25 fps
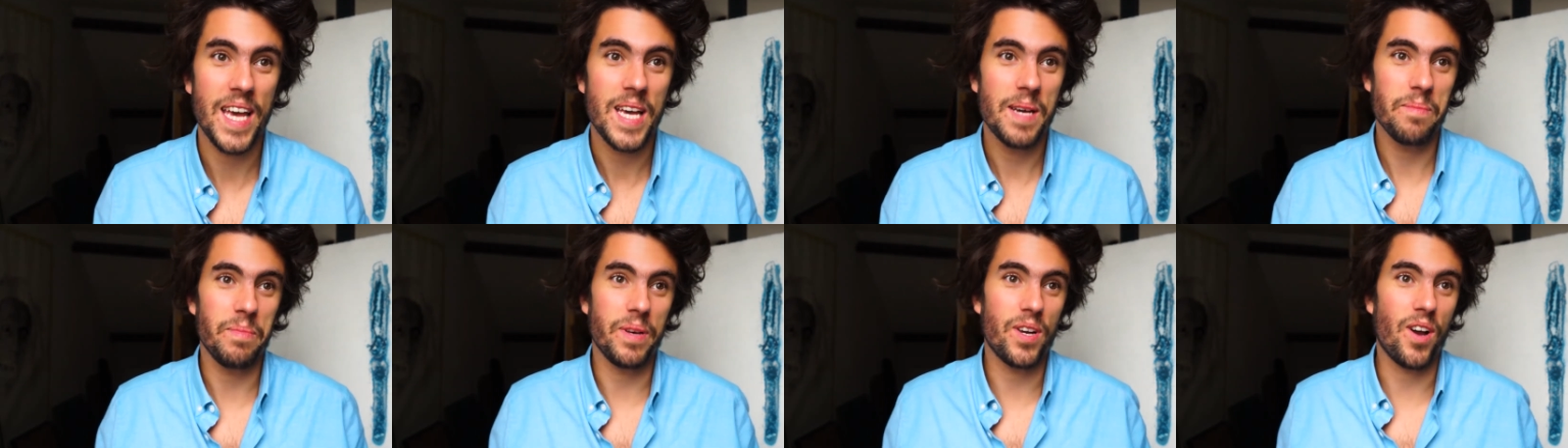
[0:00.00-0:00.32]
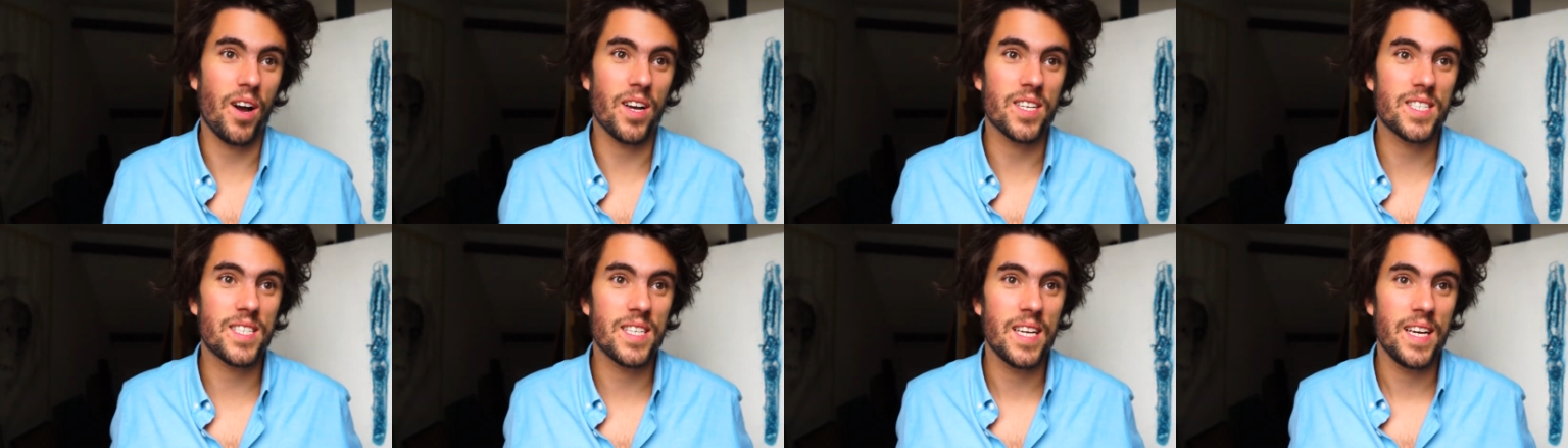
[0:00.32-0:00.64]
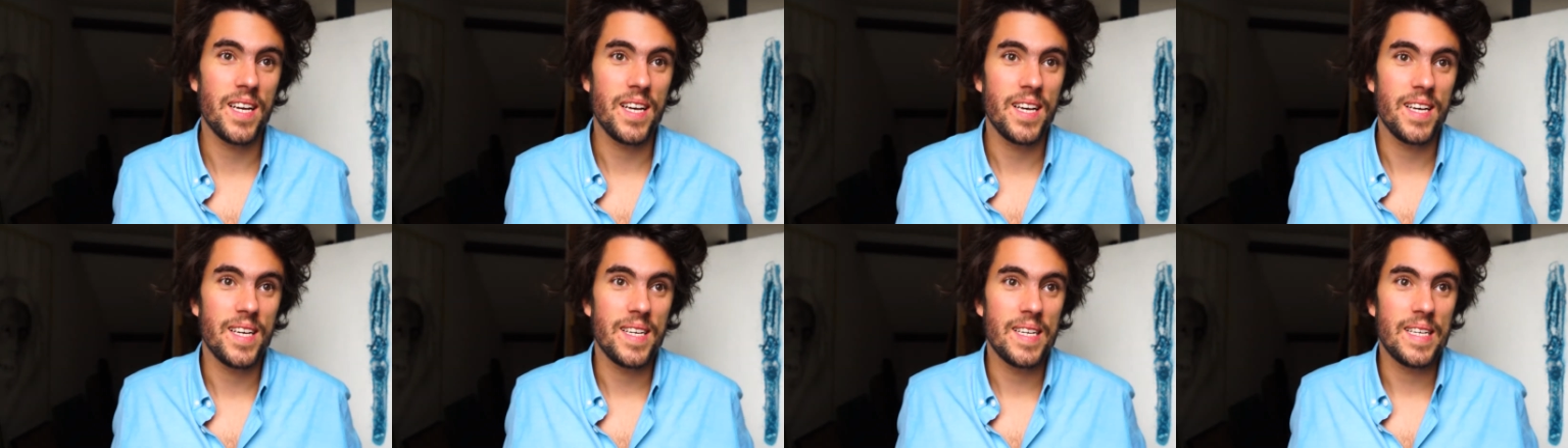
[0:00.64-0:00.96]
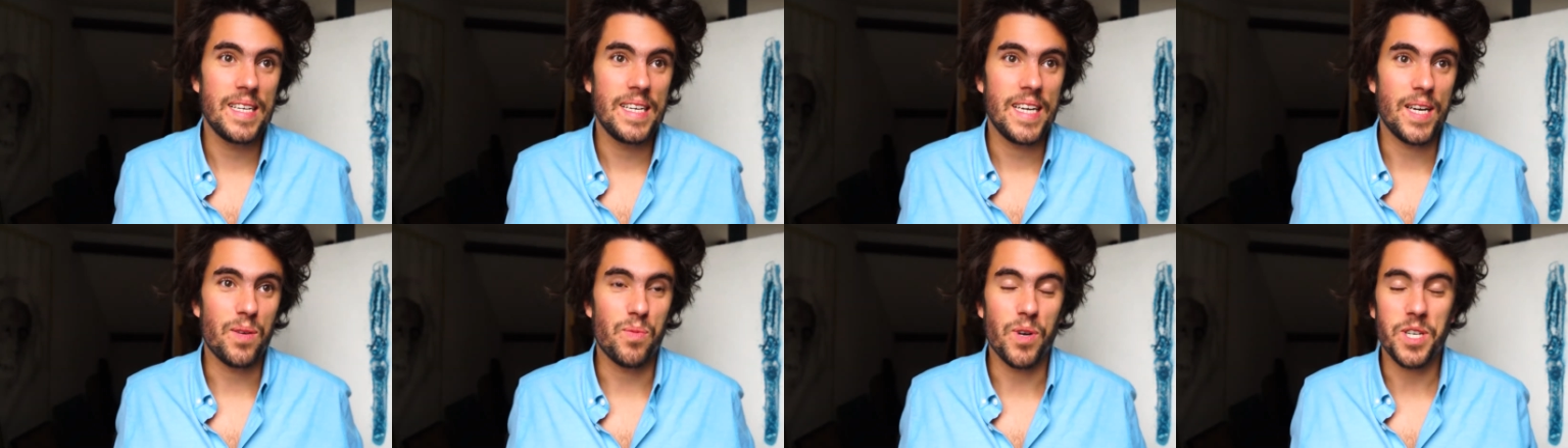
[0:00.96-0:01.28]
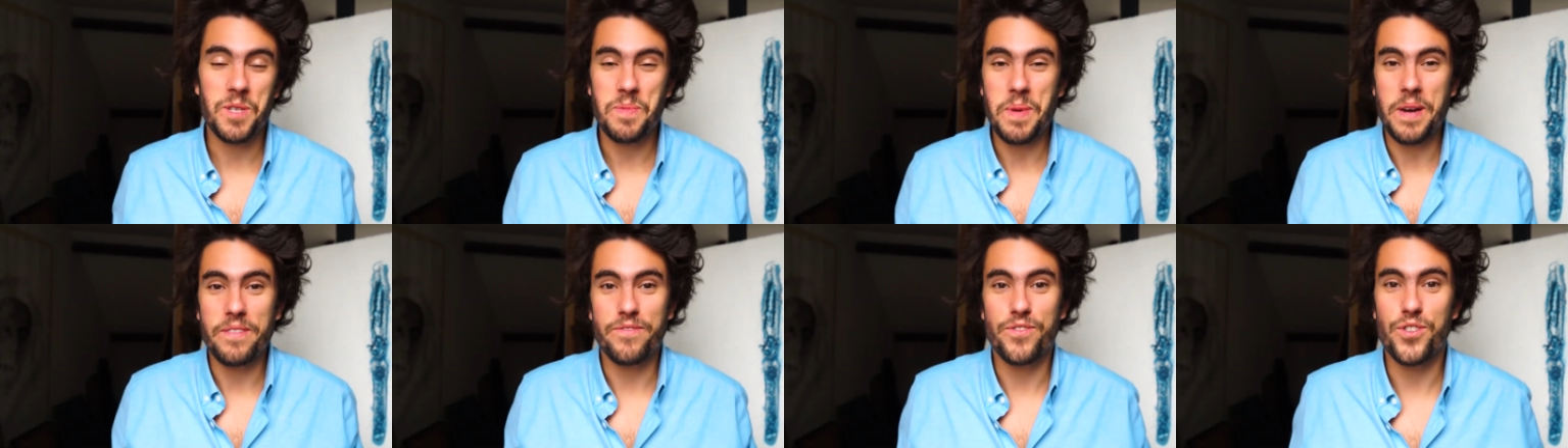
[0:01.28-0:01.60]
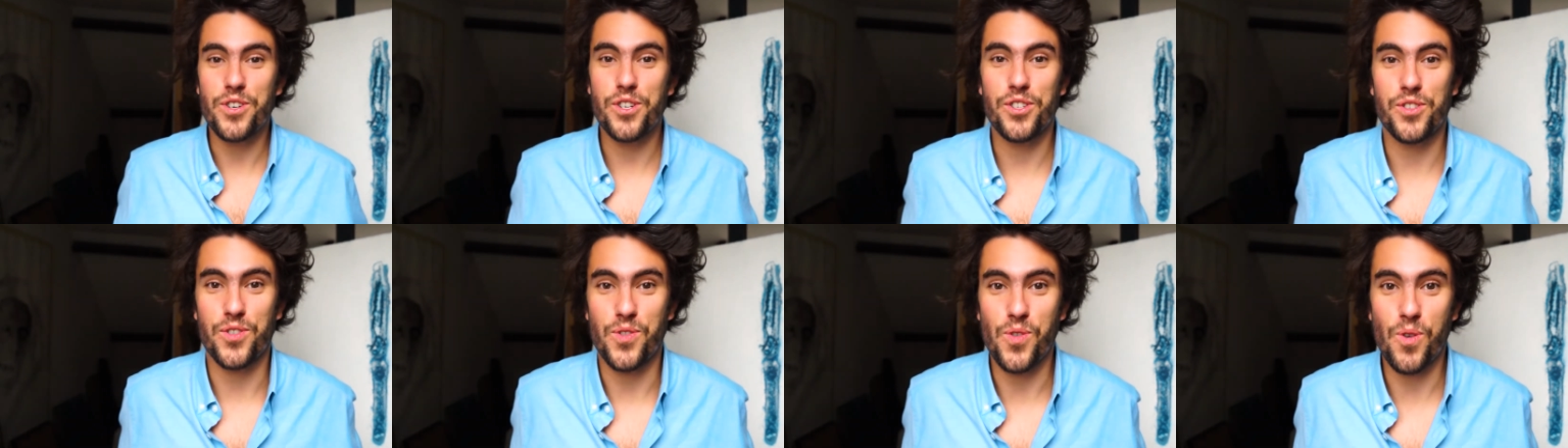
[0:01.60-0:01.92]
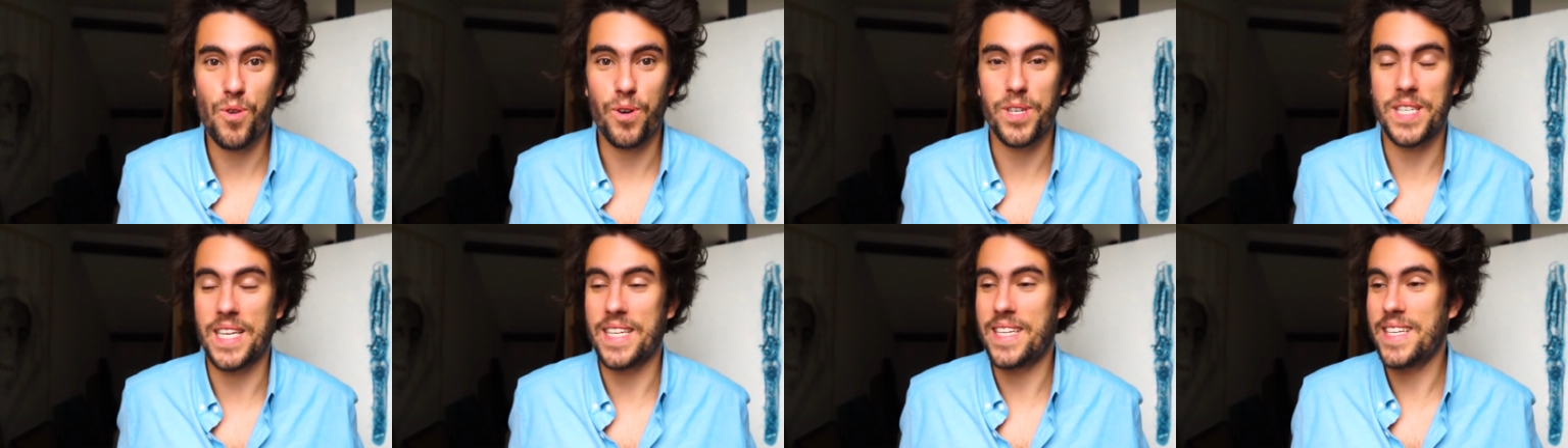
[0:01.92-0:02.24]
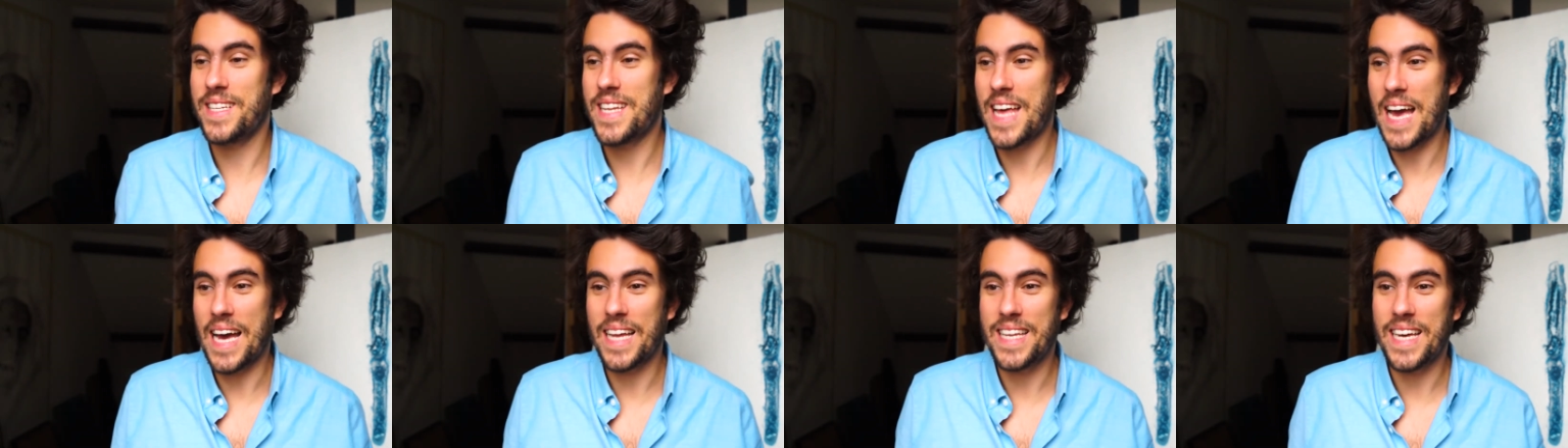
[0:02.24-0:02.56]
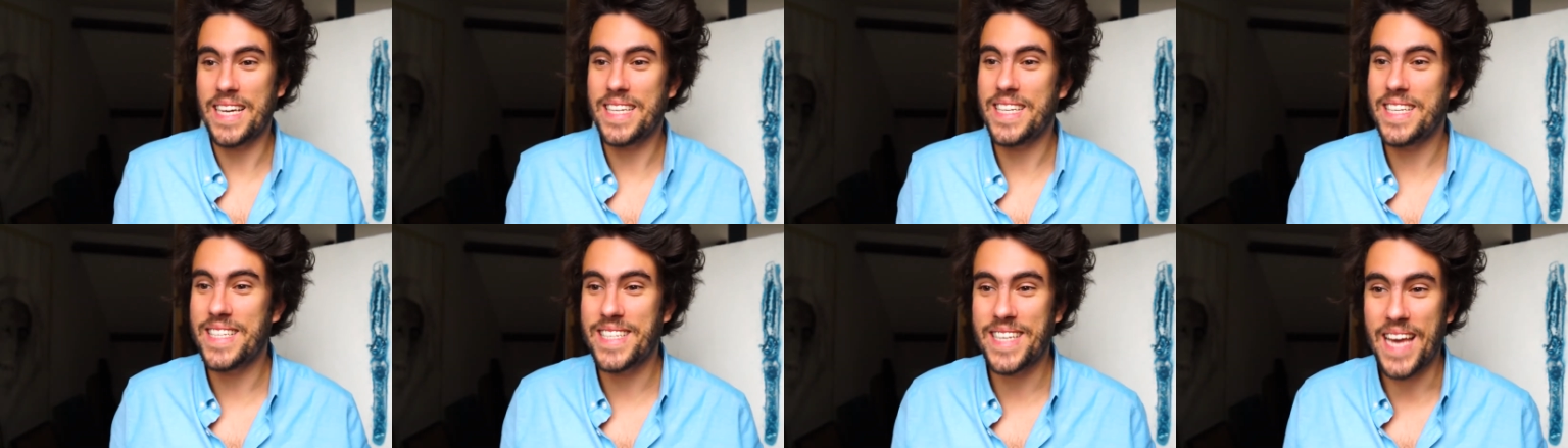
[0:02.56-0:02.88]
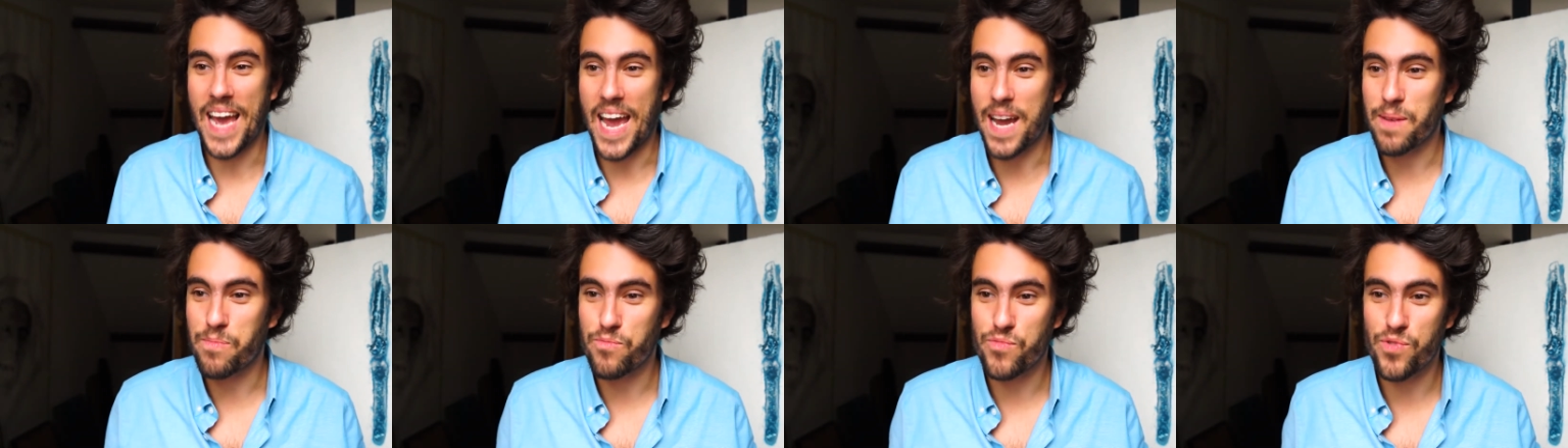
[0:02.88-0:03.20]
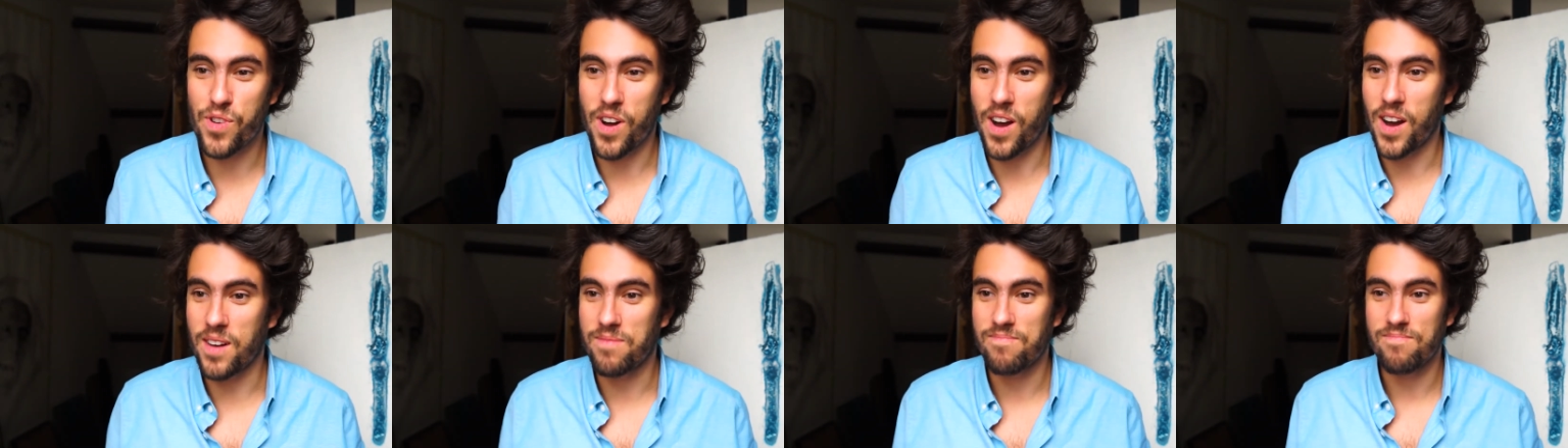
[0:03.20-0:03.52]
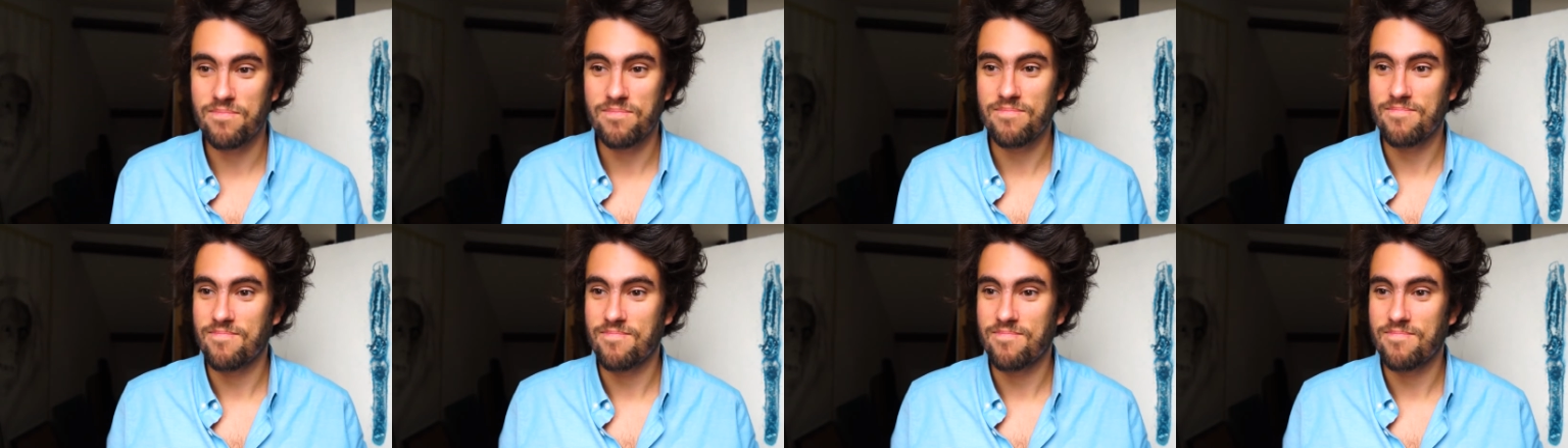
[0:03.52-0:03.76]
Because it was my first course. I didn't have any camera